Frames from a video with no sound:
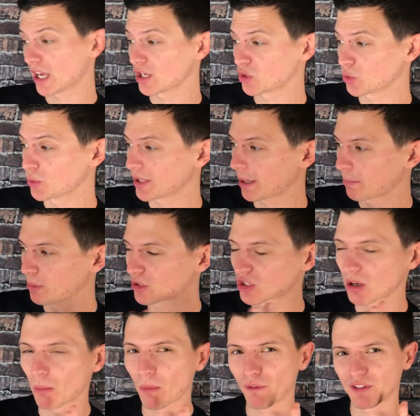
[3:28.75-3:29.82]
They
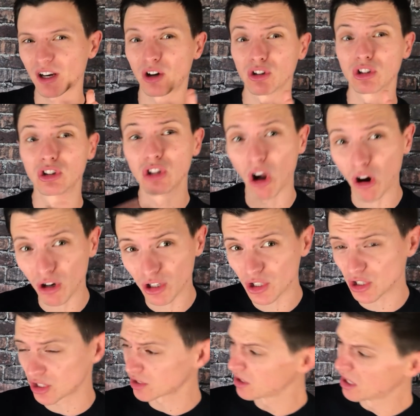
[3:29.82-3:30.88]
put some of their
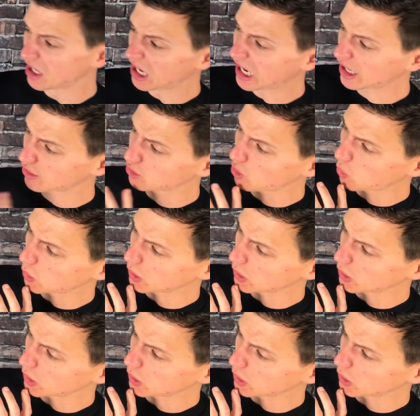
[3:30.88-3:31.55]
darkest, I don't